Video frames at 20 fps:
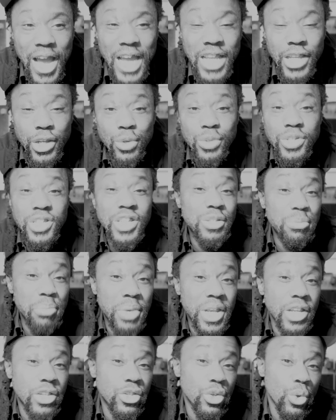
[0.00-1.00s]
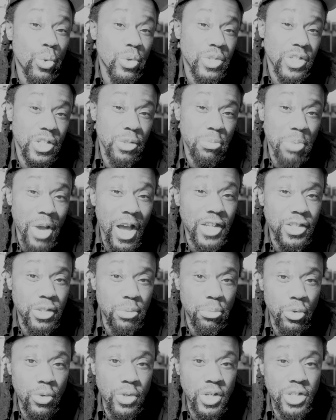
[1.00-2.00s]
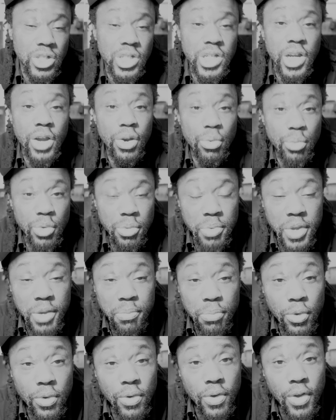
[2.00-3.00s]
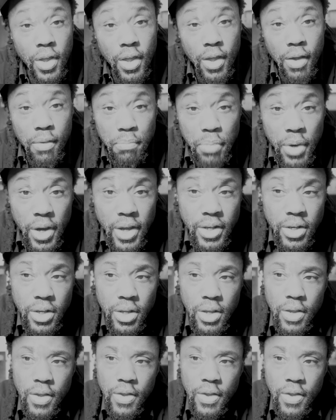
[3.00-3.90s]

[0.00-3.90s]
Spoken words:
and use as many tools as possible to share it with people, but